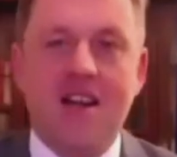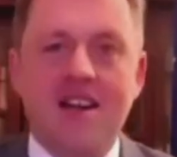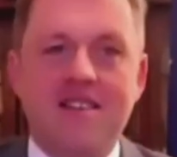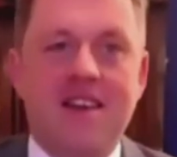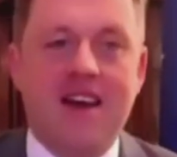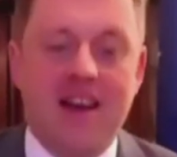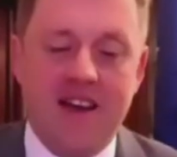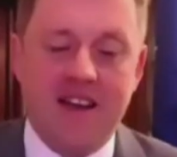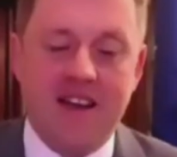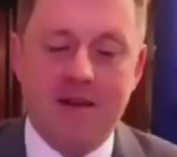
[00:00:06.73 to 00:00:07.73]

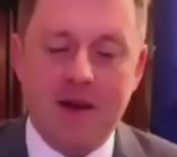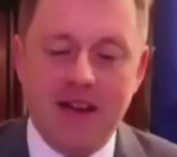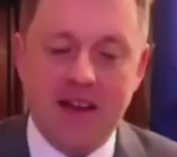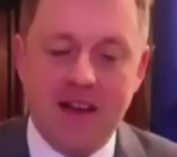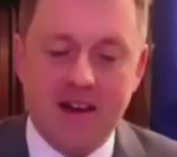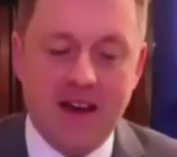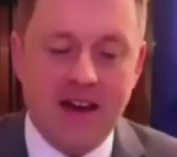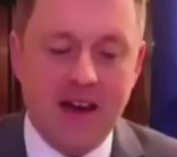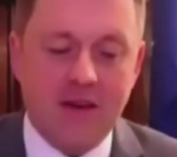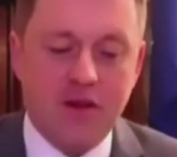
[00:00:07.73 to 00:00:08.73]
in
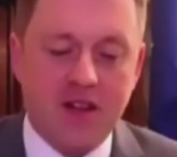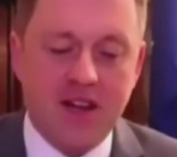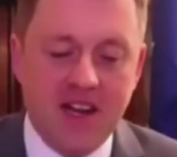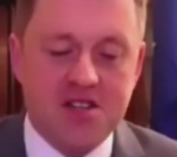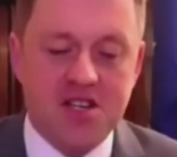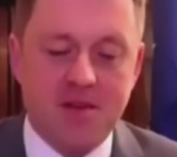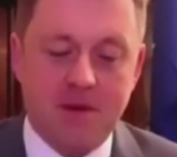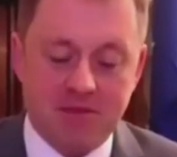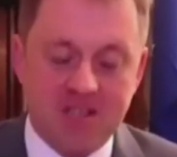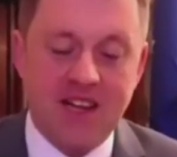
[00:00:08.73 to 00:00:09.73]
Albania for the leadership, and
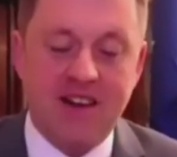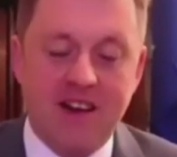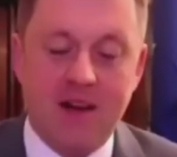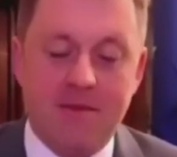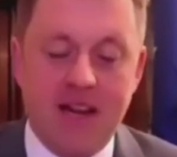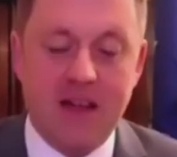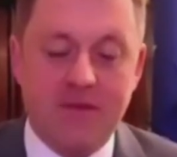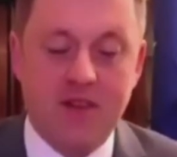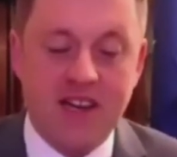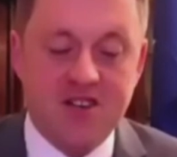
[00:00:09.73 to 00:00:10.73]
particularly Albania for
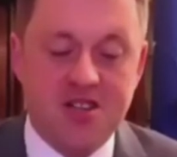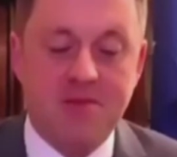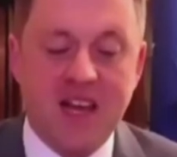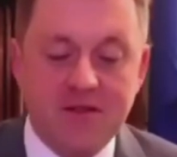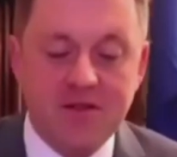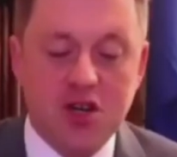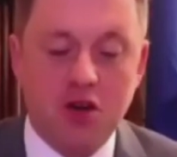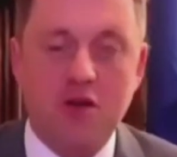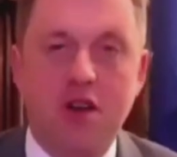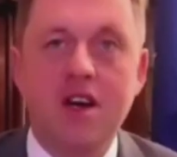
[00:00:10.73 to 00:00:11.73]
the leadership they've
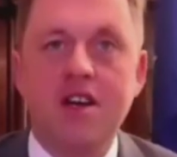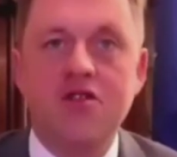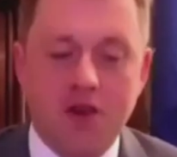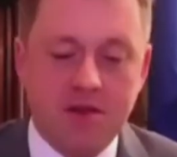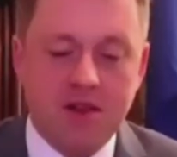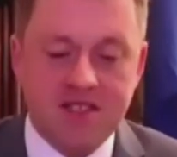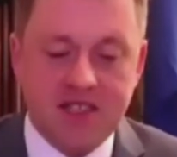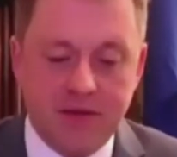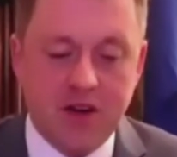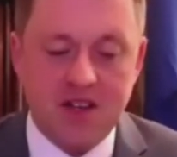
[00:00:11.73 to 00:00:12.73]
shown throughout this
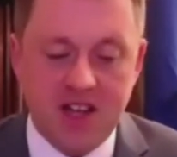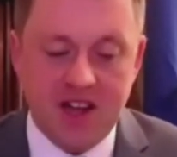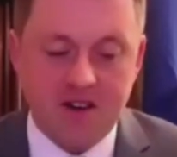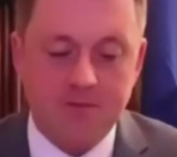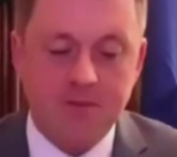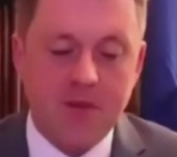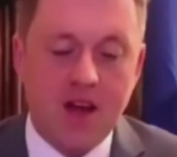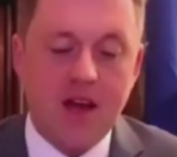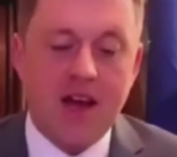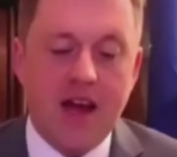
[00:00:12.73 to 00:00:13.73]
difficult year.
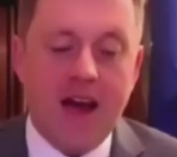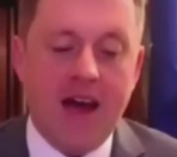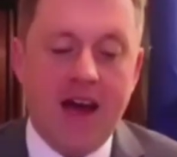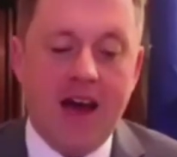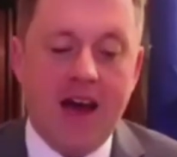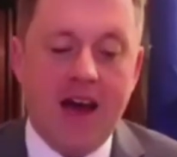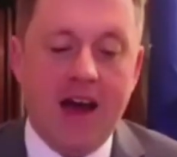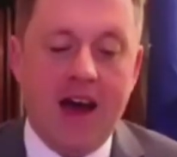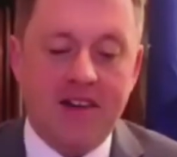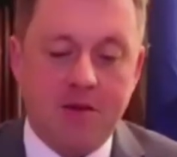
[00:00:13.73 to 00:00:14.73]

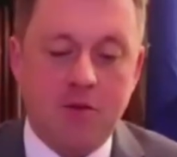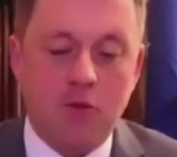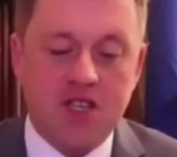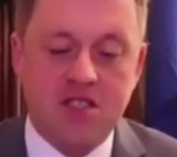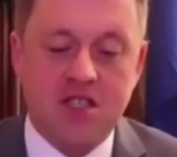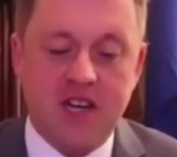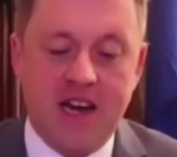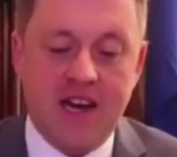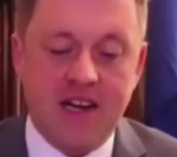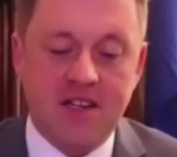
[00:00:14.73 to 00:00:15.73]
And to wish
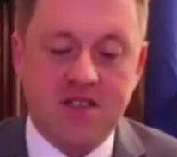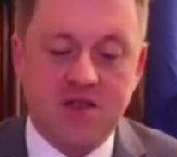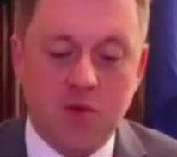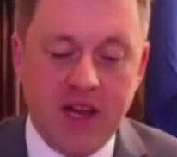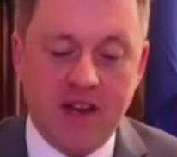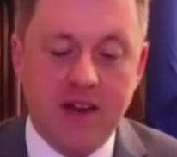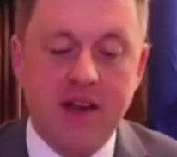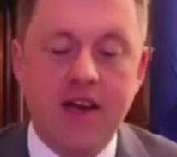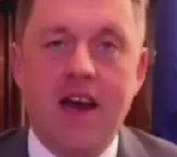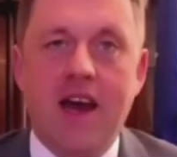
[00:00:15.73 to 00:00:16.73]
Sweden
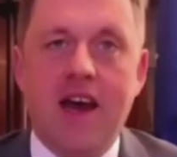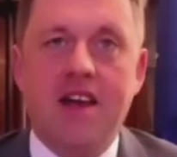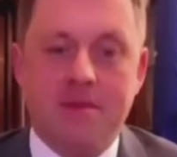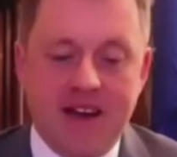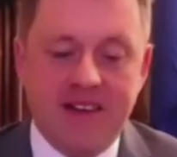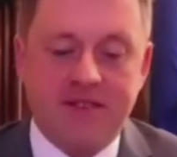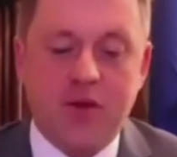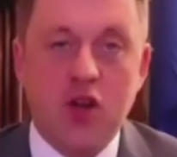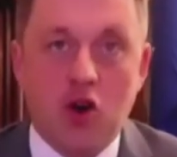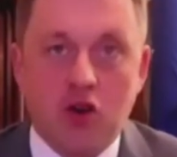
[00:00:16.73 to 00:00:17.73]
the best for
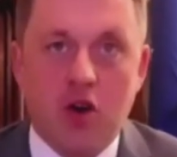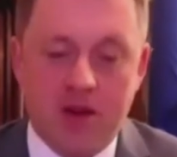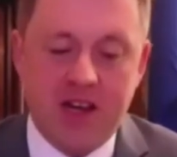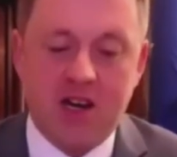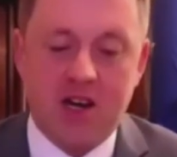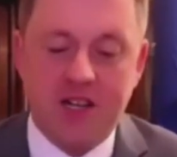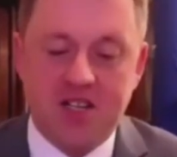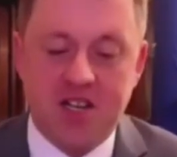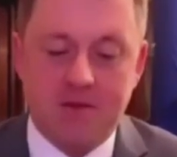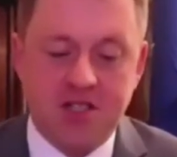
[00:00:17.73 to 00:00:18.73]
your own incoming
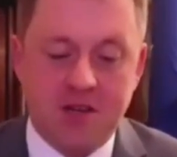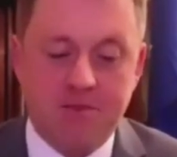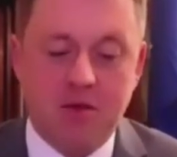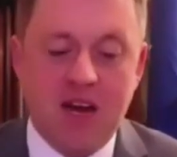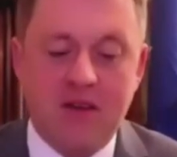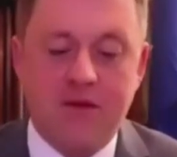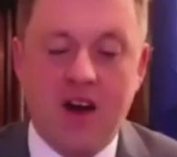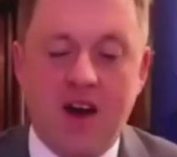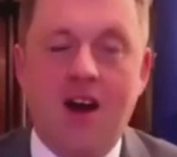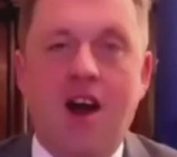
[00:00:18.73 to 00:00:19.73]
chairmanship. You will have
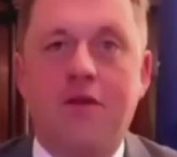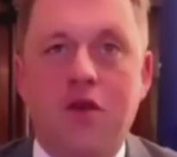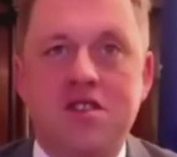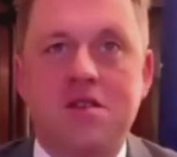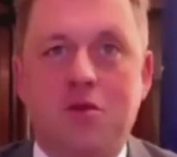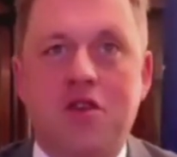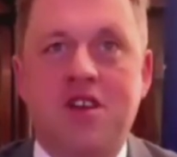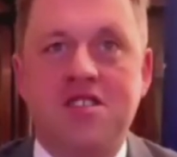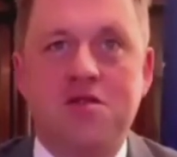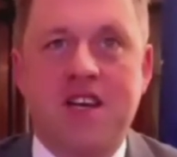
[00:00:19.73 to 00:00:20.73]
our full support
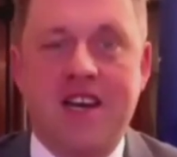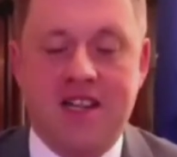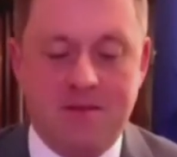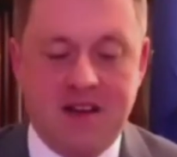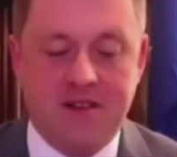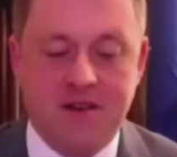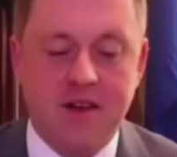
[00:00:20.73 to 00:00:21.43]
as you take the baton